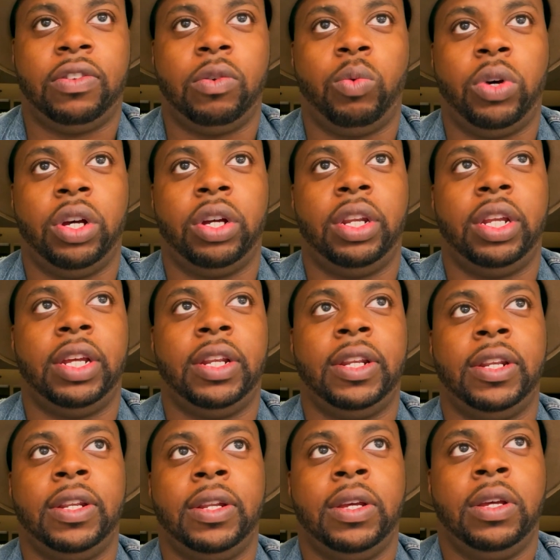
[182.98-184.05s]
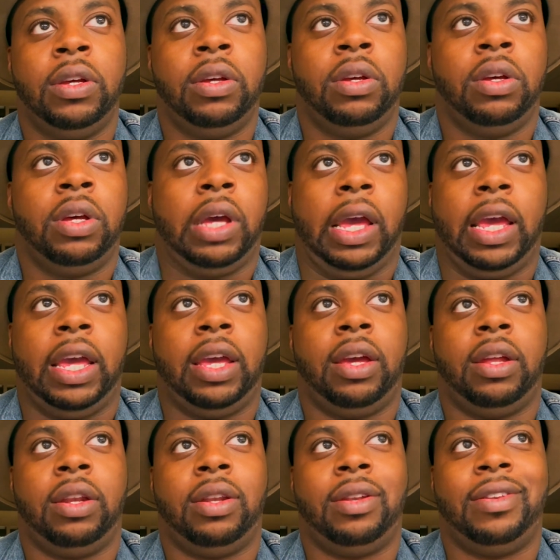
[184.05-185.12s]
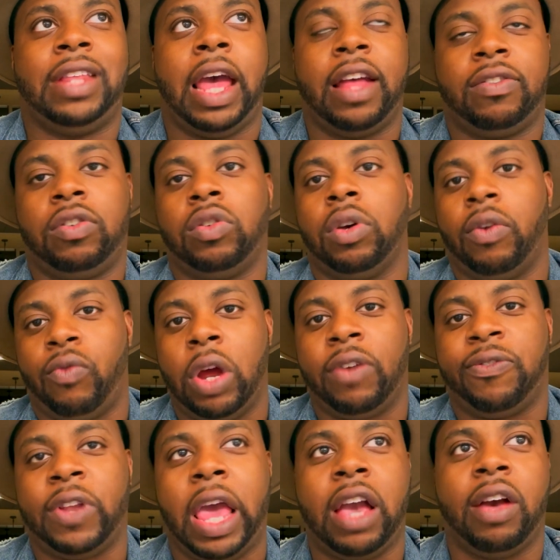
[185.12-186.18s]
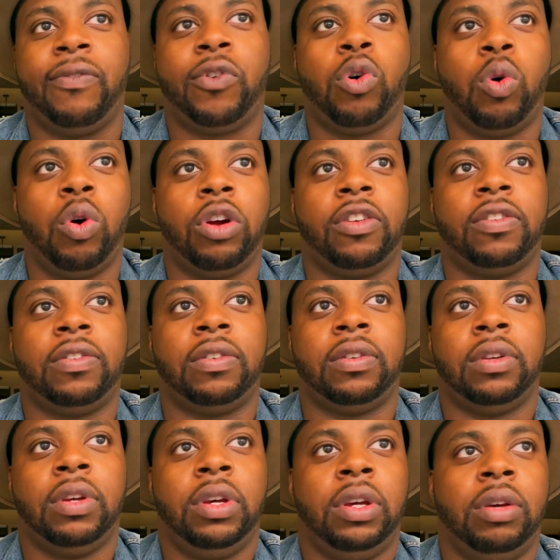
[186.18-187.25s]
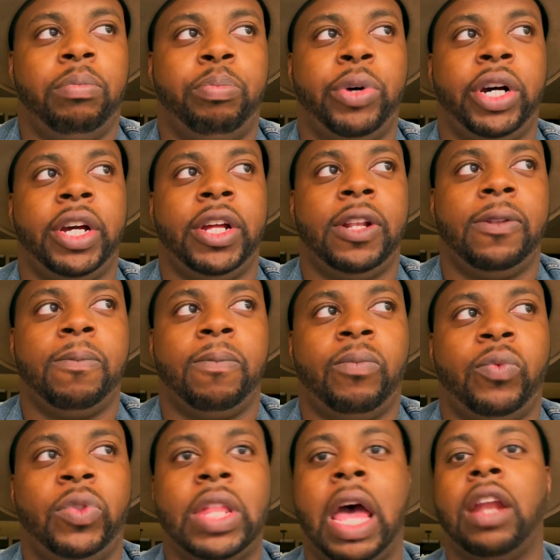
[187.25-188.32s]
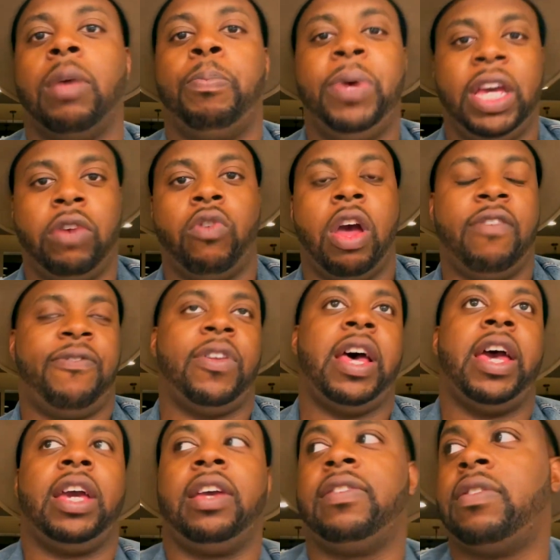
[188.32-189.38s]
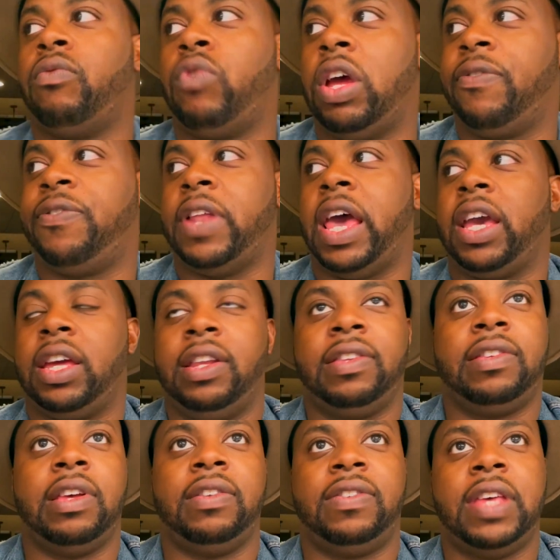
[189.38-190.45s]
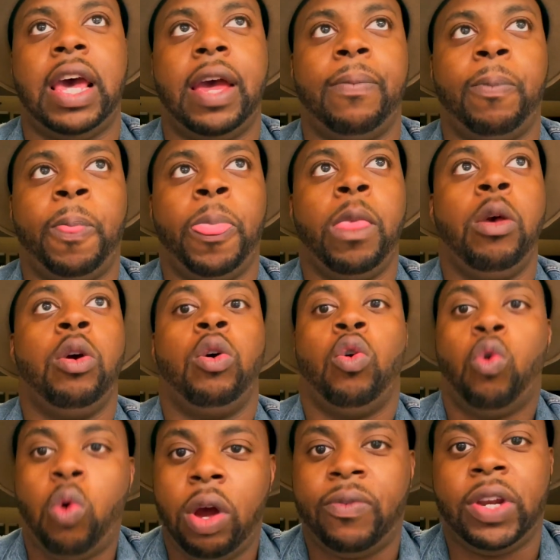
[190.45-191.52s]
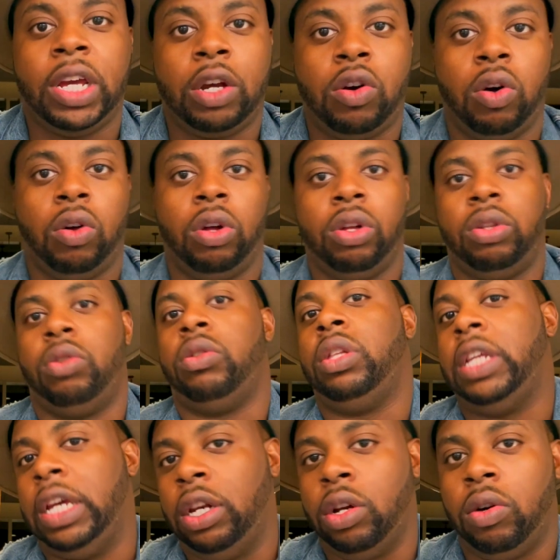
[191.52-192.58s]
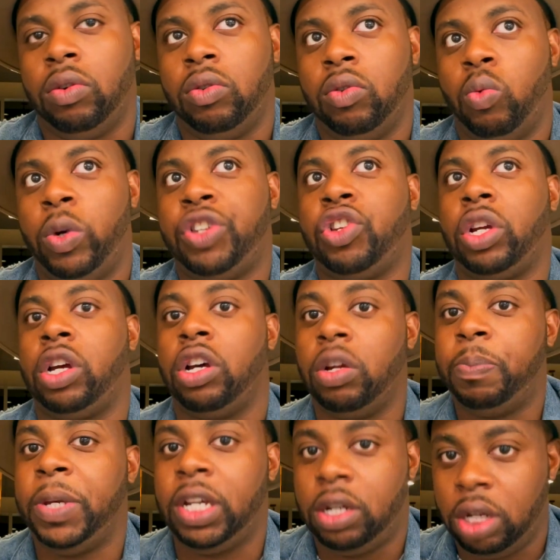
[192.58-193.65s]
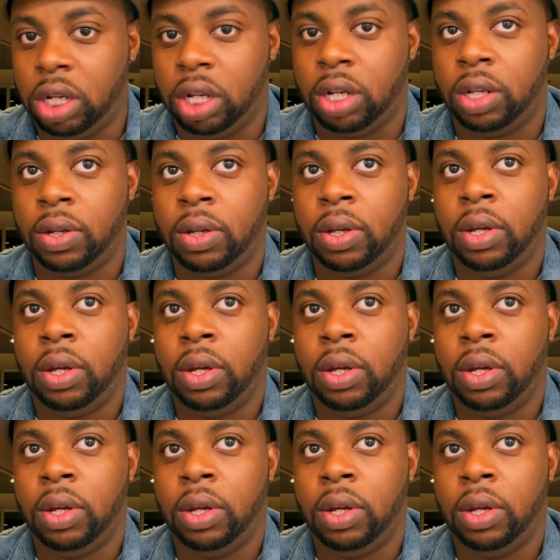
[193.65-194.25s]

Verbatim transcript: someone, and and that's a red flag, of course, but not a big red flag. It's a red flag in the sense that whoever they call, they know, which could be good,